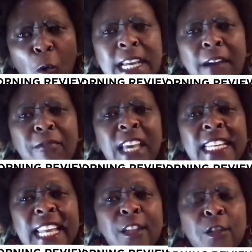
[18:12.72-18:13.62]
What have
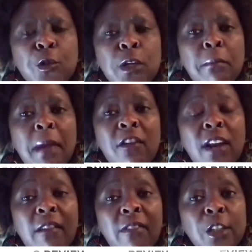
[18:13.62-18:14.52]
they done to
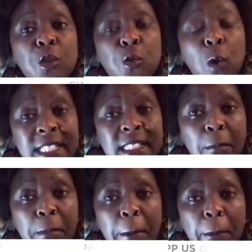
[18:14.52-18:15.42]
remain relevant to us,
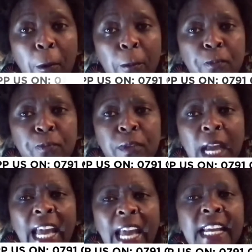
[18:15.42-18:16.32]
the people?
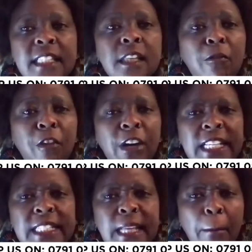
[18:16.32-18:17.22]
I can see, for
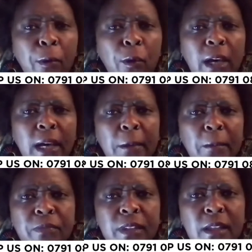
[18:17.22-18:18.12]
example,
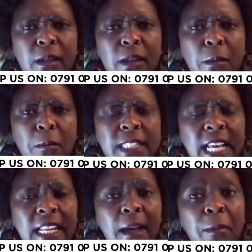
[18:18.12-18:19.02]

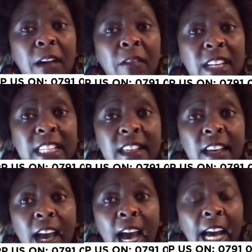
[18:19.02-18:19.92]
Musalia Mudavadi
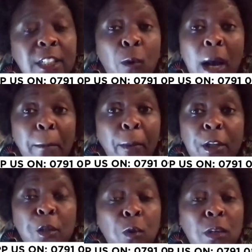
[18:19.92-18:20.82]
at one
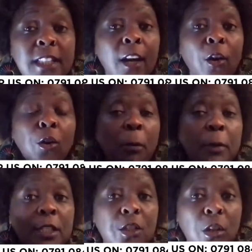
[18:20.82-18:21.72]
point was the low
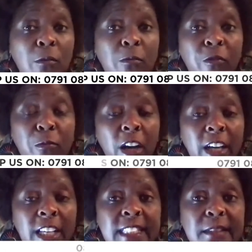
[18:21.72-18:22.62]
opposition
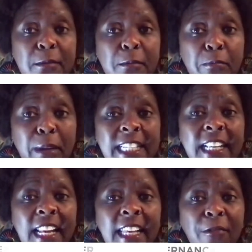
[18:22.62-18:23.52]
voice,
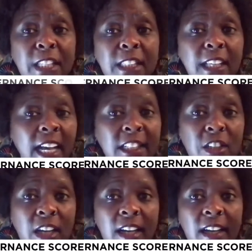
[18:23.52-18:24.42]
particularly after the
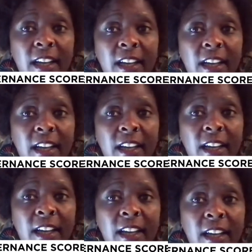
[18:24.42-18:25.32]
handshake. He
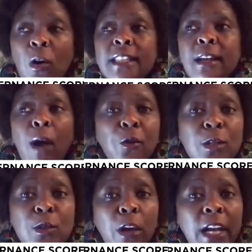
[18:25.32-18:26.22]
was the one
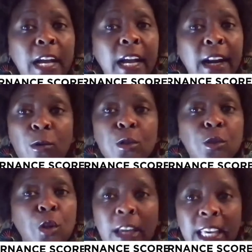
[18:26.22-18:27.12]
going around
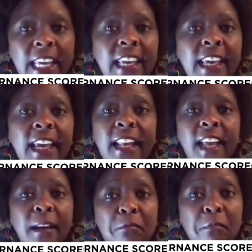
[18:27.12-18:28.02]
speaking and
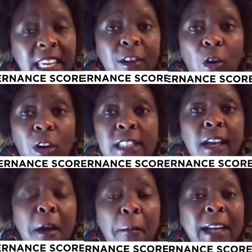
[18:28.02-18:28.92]
making
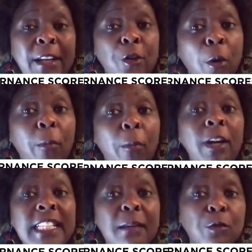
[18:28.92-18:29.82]
noise, but
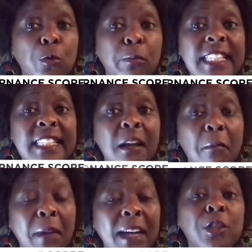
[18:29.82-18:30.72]
nobody seems to be
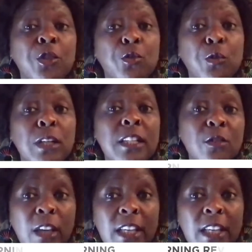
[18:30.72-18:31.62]
listening much to his
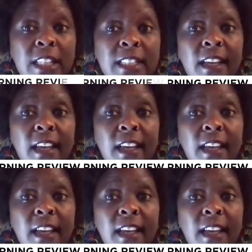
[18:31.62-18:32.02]
noise.